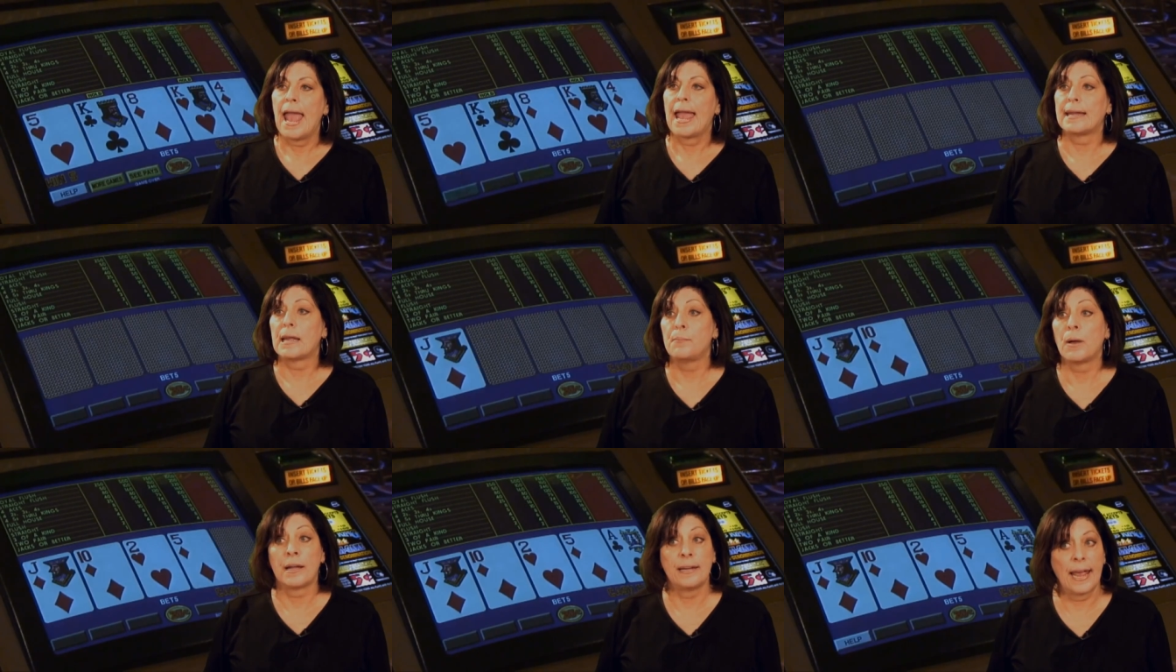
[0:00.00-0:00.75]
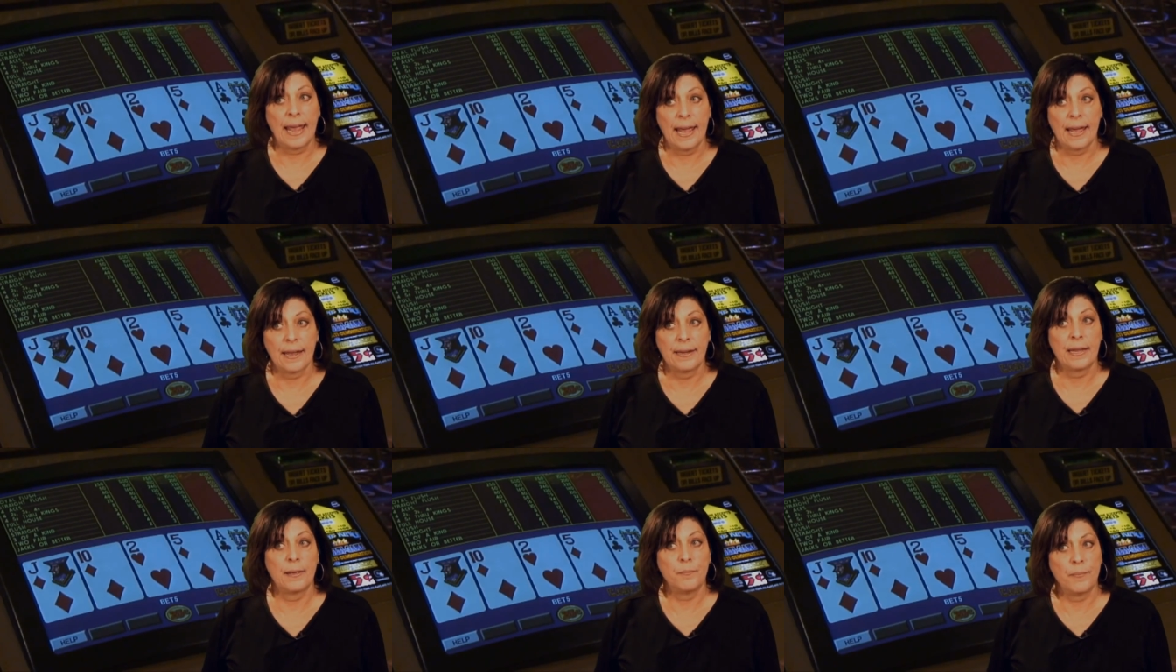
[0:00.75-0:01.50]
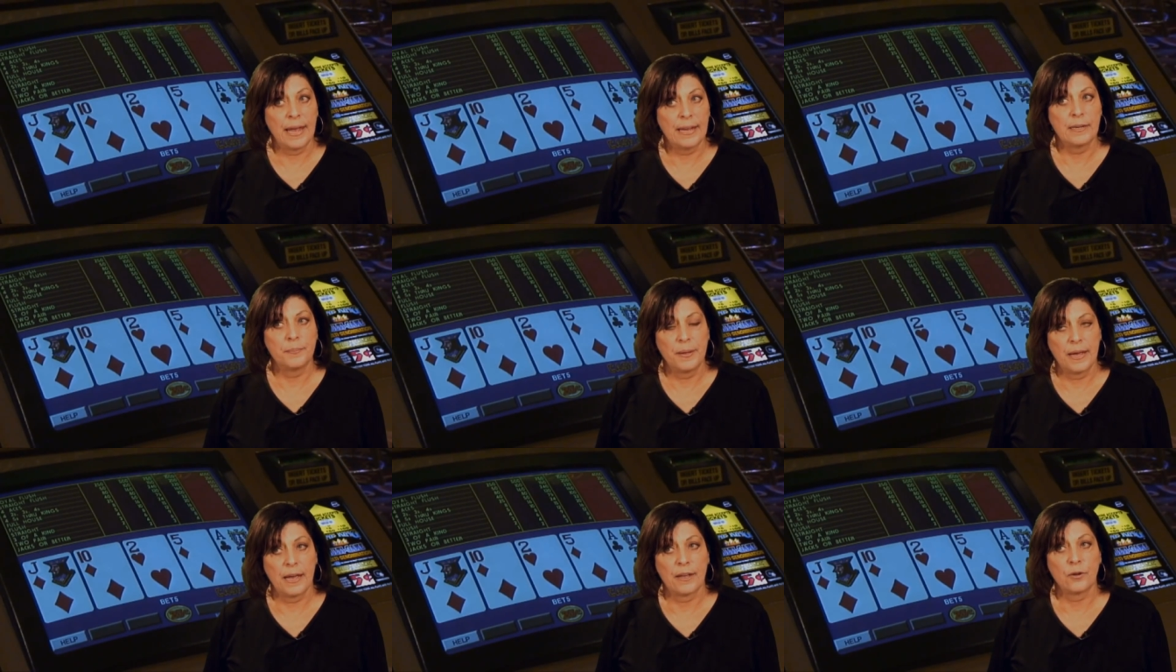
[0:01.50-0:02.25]
And I might add, it may
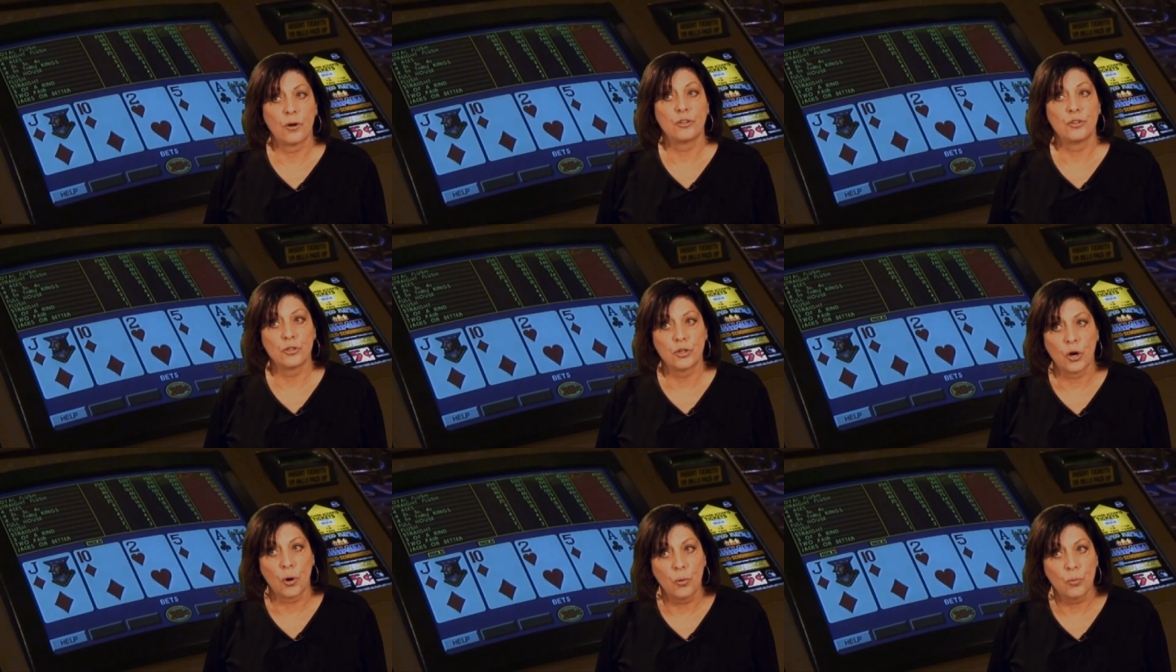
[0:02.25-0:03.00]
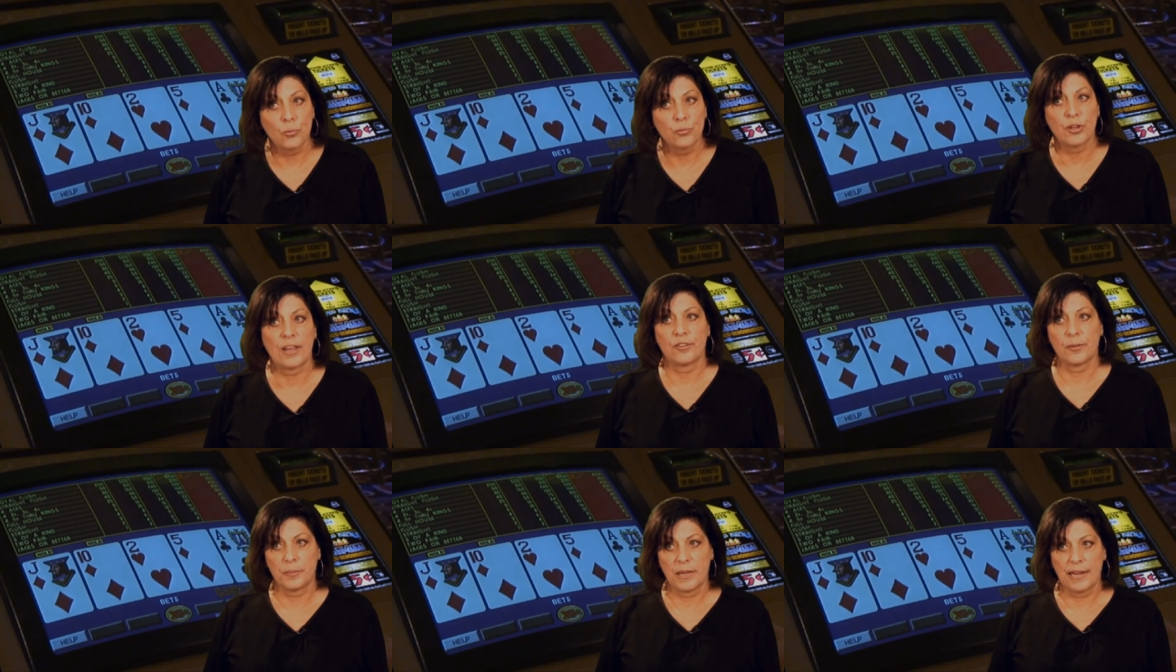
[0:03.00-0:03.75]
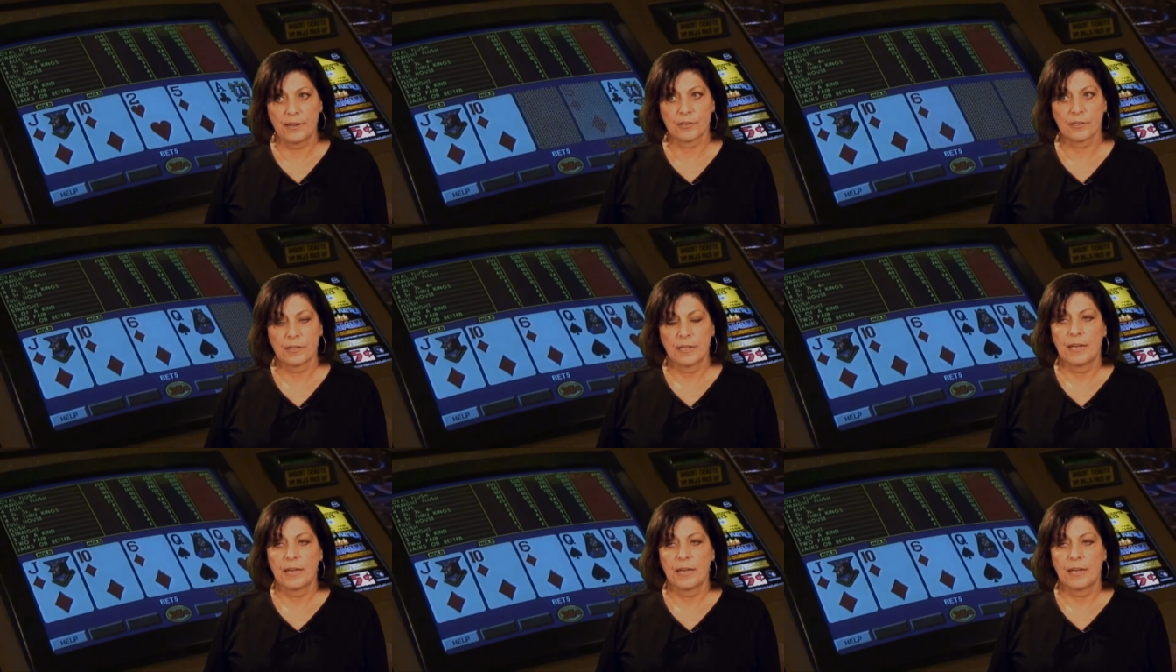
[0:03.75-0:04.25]
depend on your goals as a player.